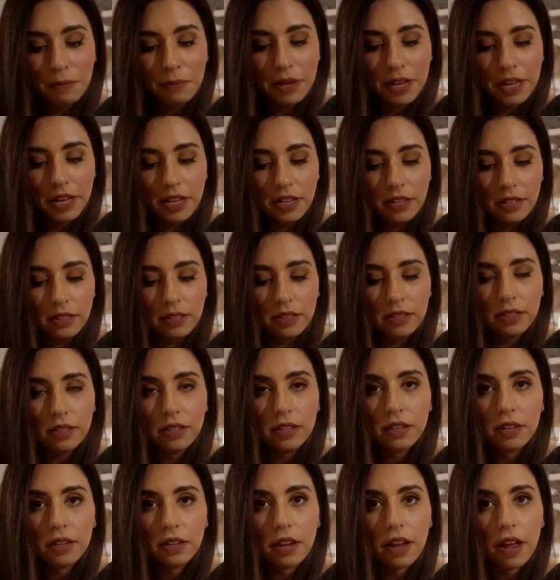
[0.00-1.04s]
piece,
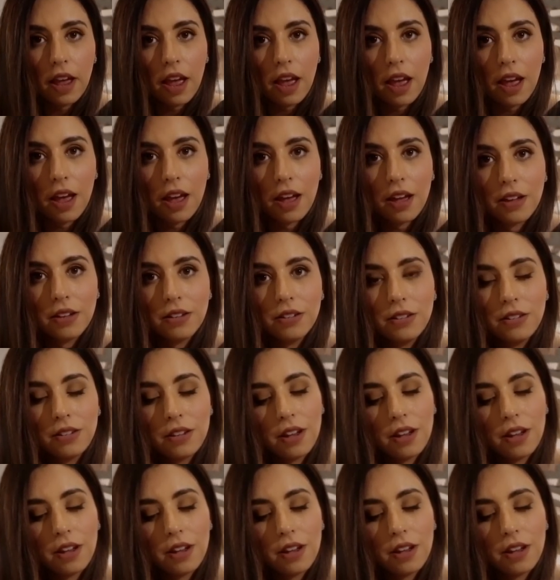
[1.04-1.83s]
and